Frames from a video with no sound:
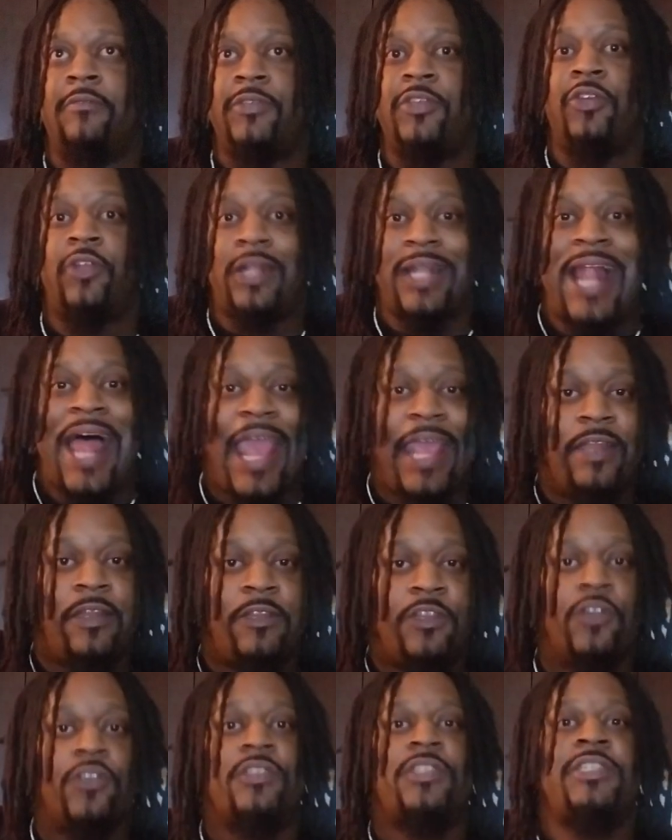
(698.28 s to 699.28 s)
light,
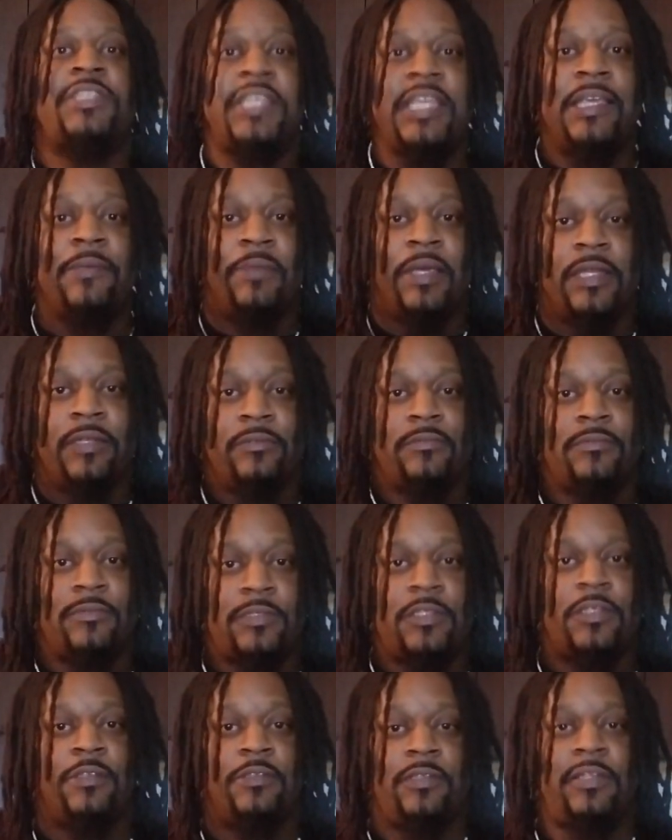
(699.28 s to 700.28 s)
your semen,
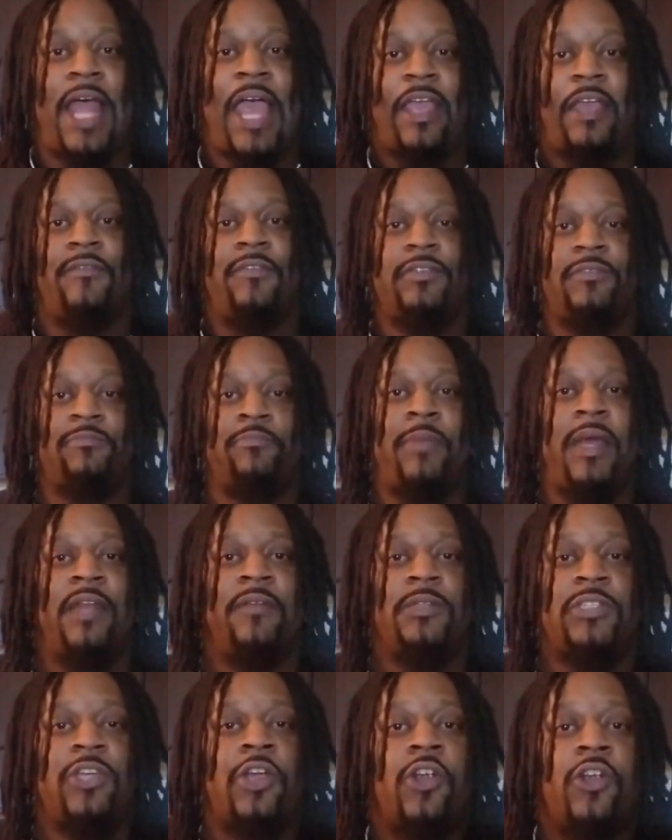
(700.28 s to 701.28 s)
lack of a
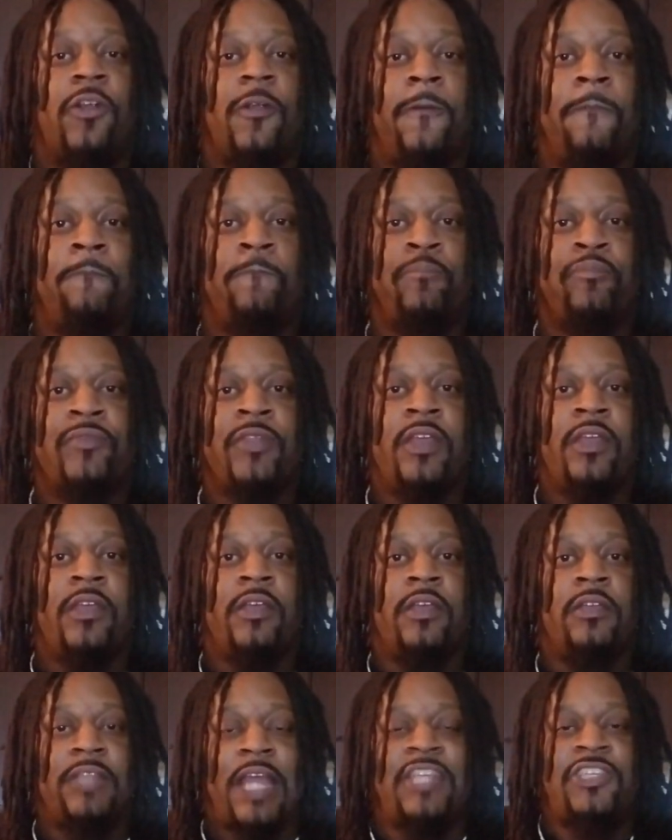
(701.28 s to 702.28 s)
better term,
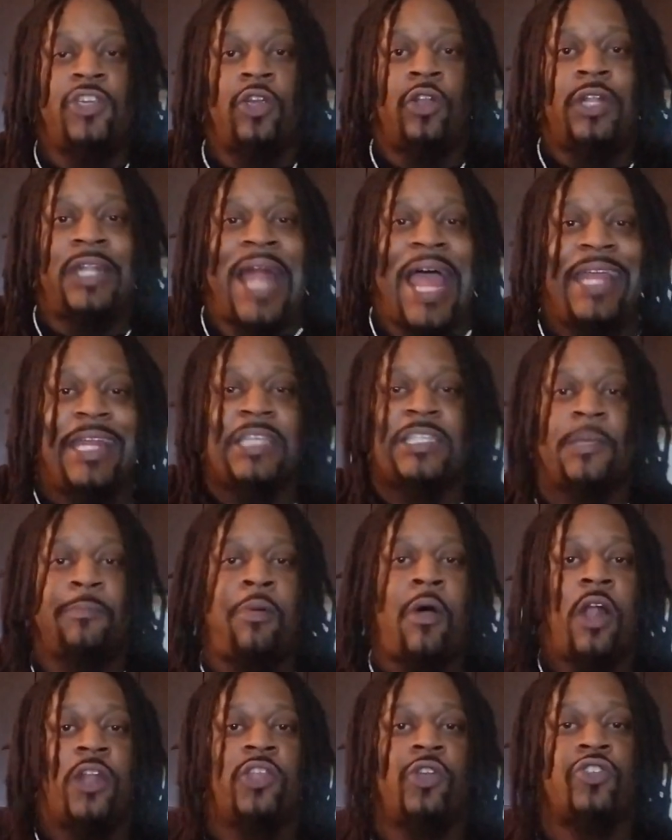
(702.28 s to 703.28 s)
that's your light. That's a
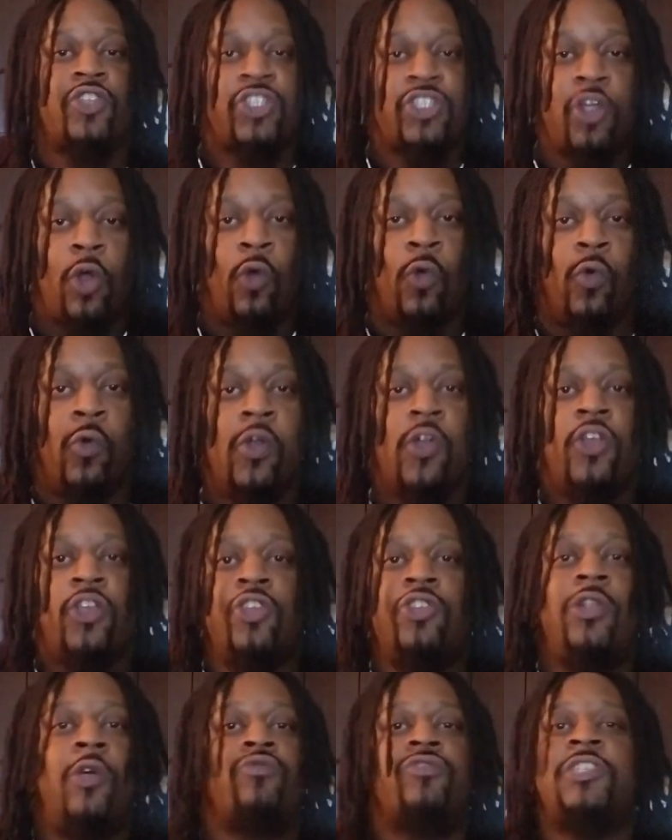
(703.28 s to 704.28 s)
part of your soul.
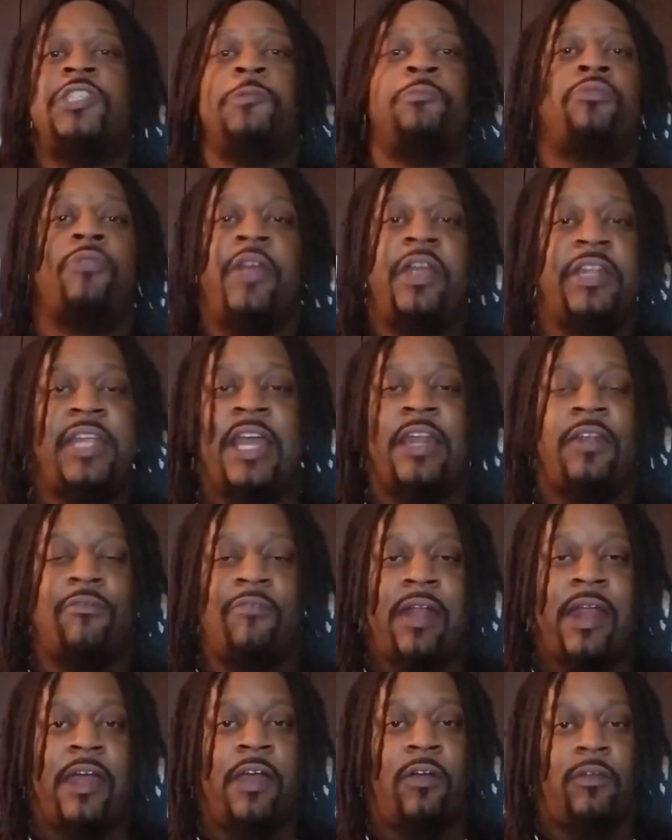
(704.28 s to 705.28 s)
You don't spread that
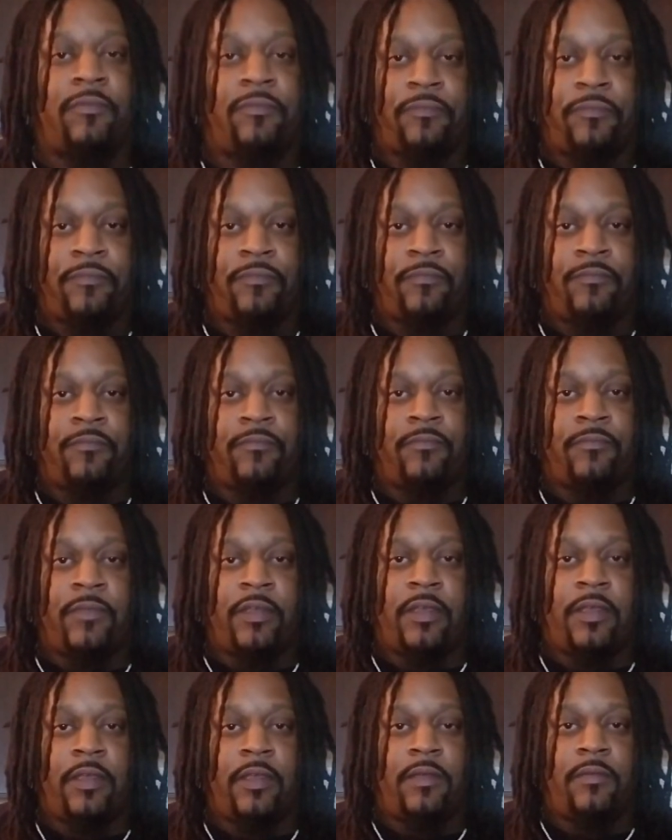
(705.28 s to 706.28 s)
around.
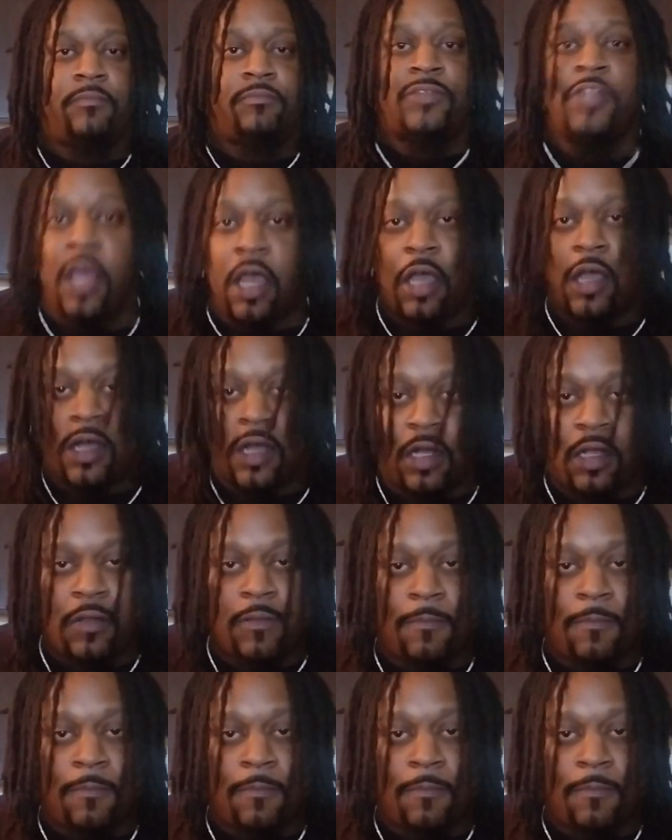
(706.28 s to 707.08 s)
Duh.